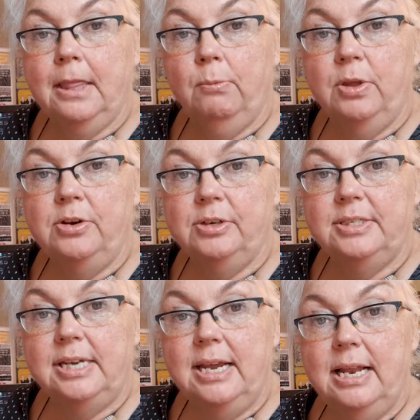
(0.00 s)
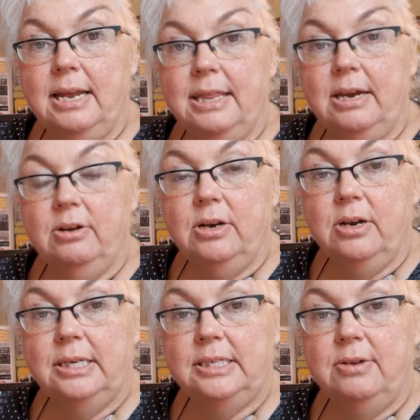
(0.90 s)
Whether it'll stay like that or
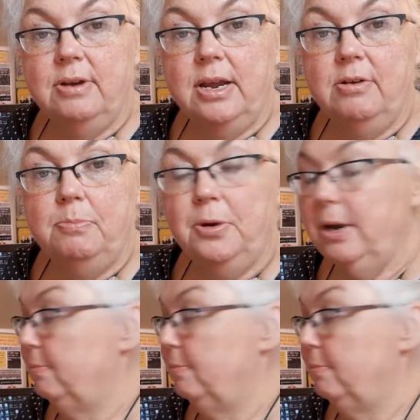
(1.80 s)
not, I don't know. But